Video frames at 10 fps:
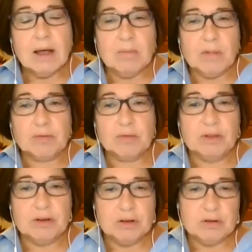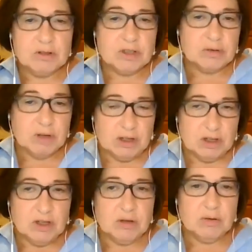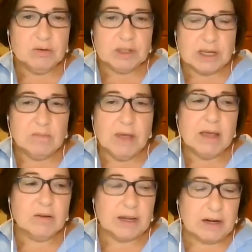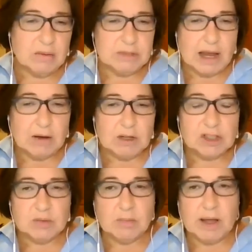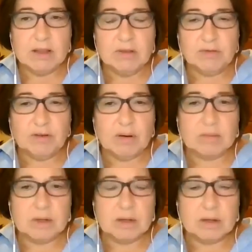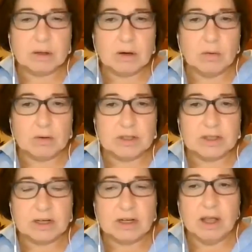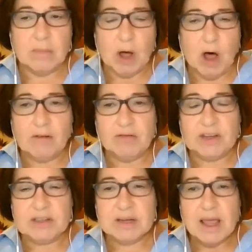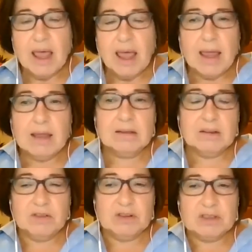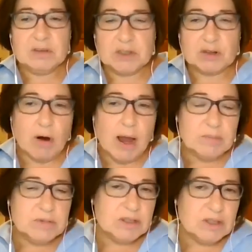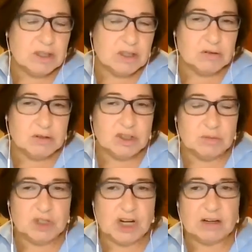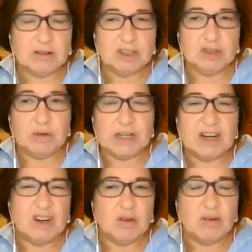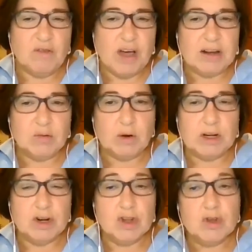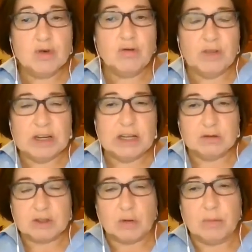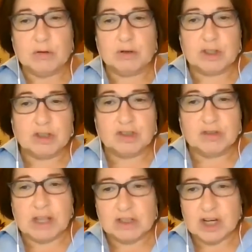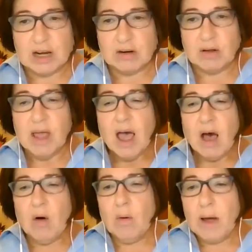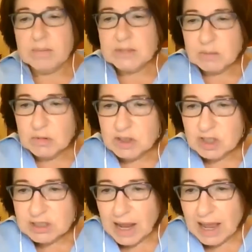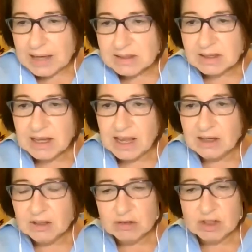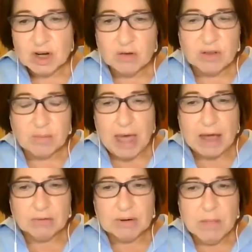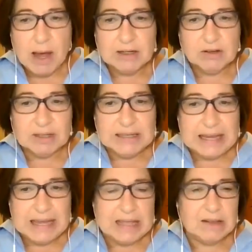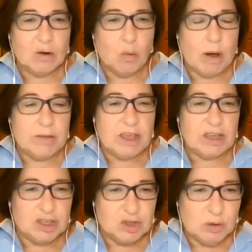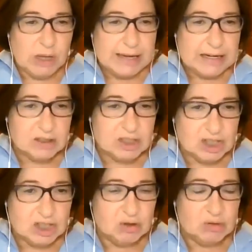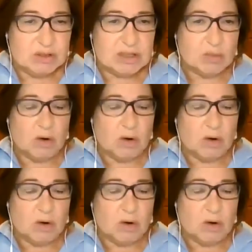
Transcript: um, through the news you can use, email that comes out each month from the CORSA Club office. And if you subscribe to the YouTube channel, you would get notified when new videos are posted to that channel. Oh, um, someone just asked, can you show the battery minder again, the one that you like to use, the